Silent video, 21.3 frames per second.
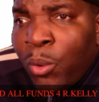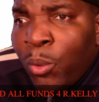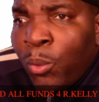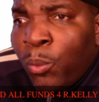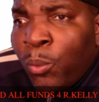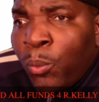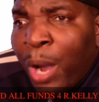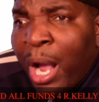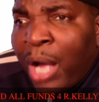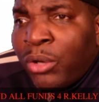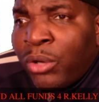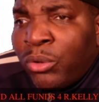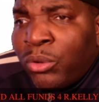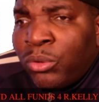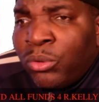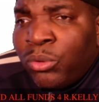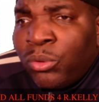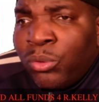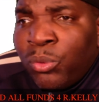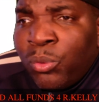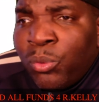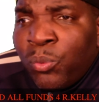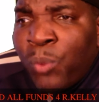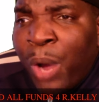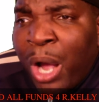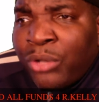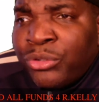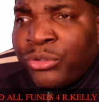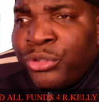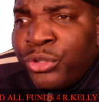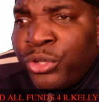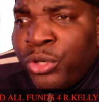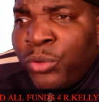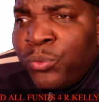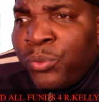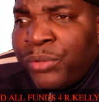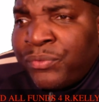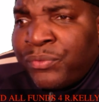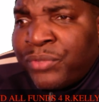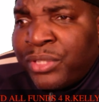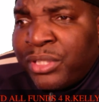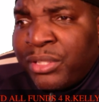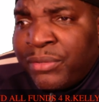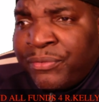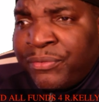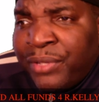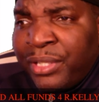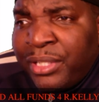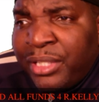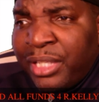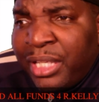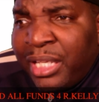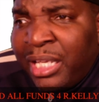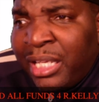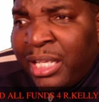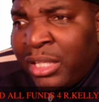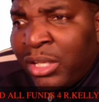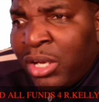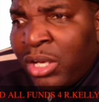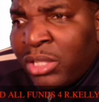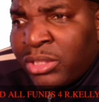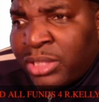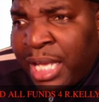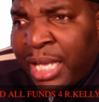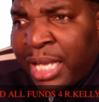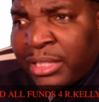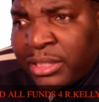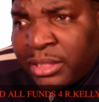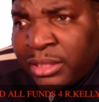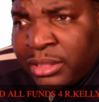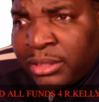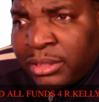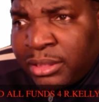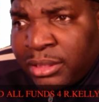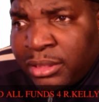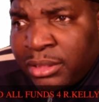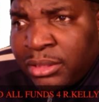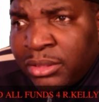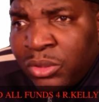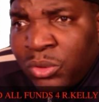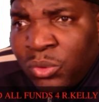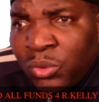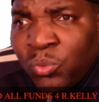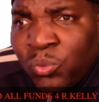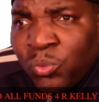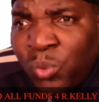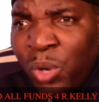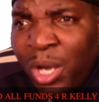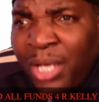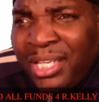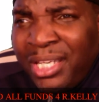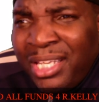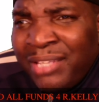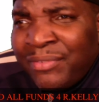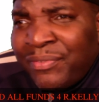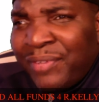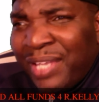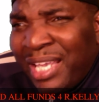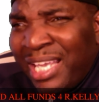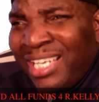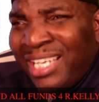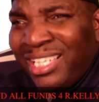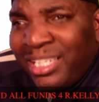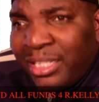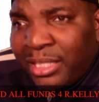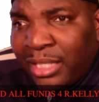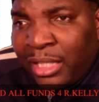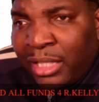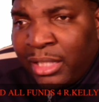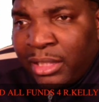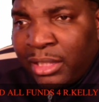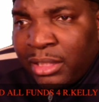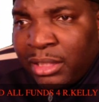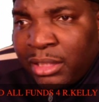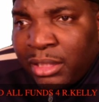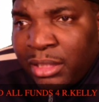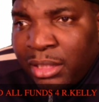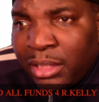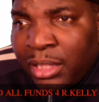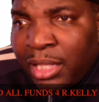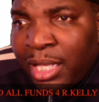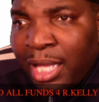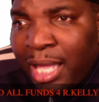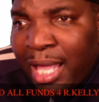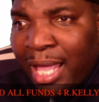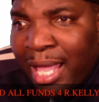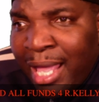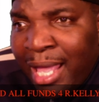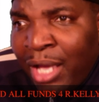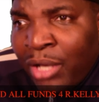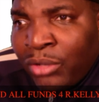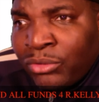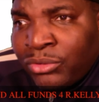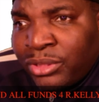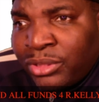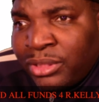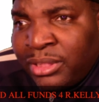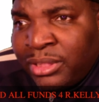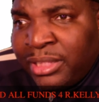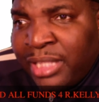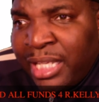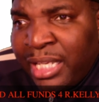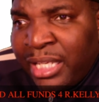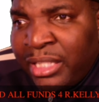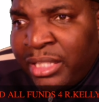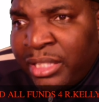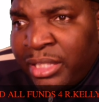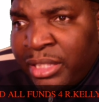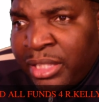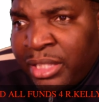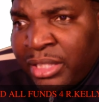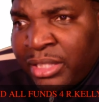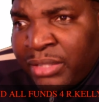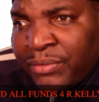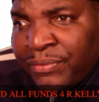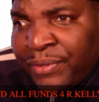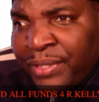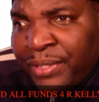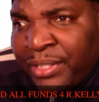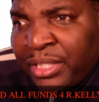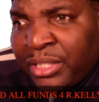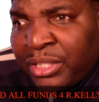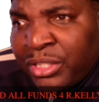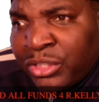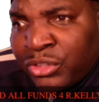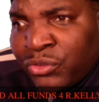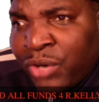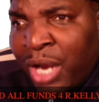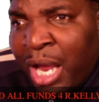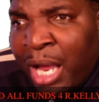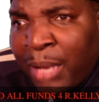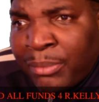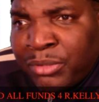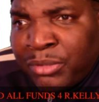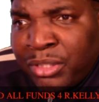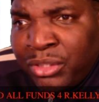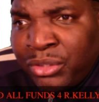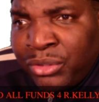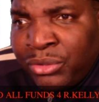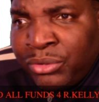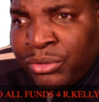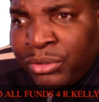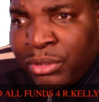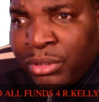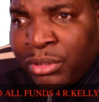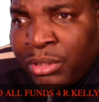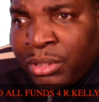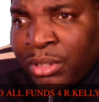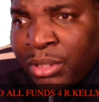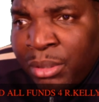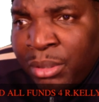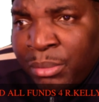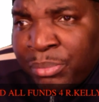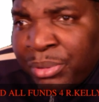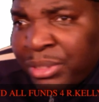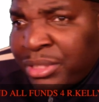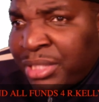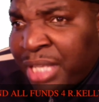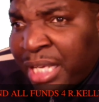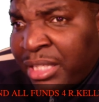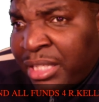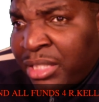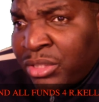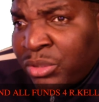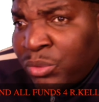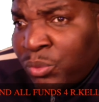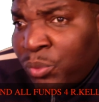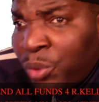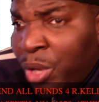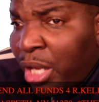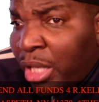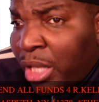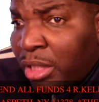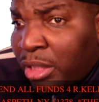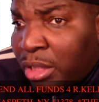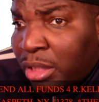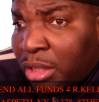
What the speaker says: While you're with the defendant in Los Angeles, what, if anything, else did the defendant describe to you? Pertaining to what?